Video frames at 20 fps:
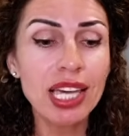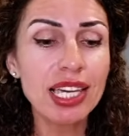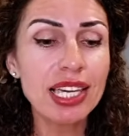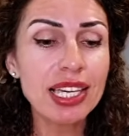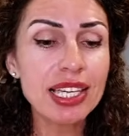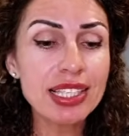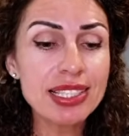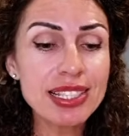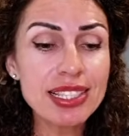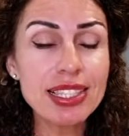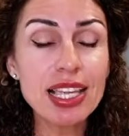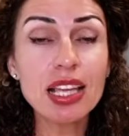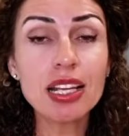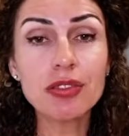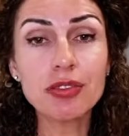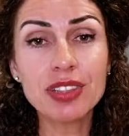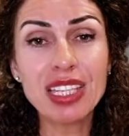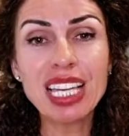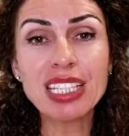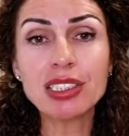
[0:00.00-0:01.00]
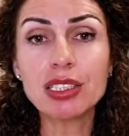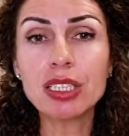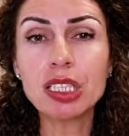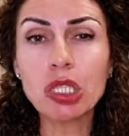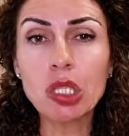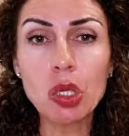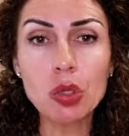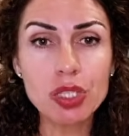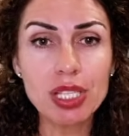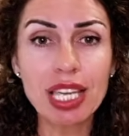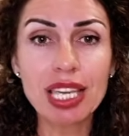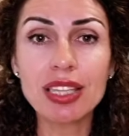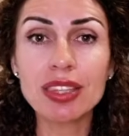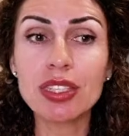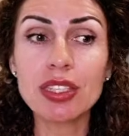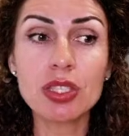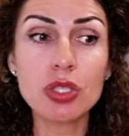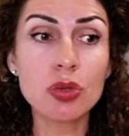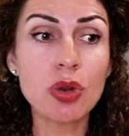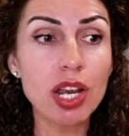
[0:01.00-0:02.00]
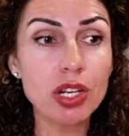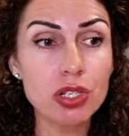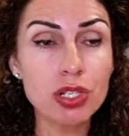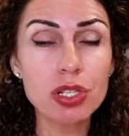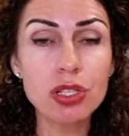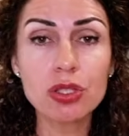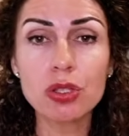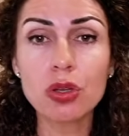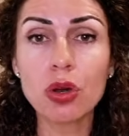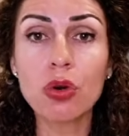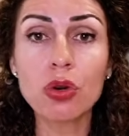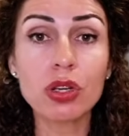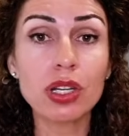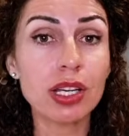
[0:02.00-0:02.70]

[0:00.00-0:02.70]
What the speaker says: instead of getting lost in distractions or